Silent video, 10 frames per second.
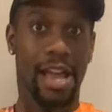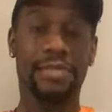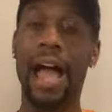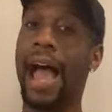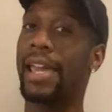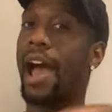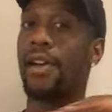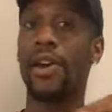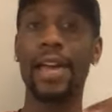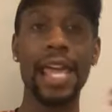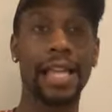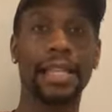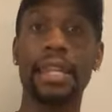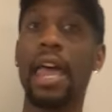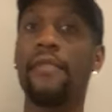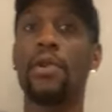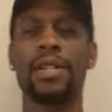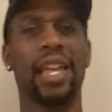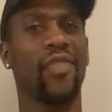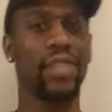Now, y'all know he has a level
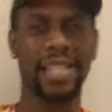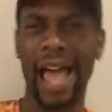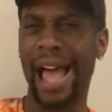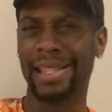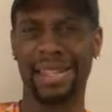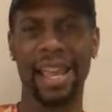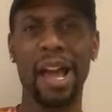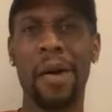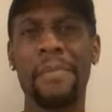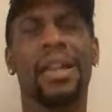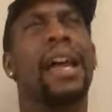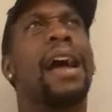of different sides to him.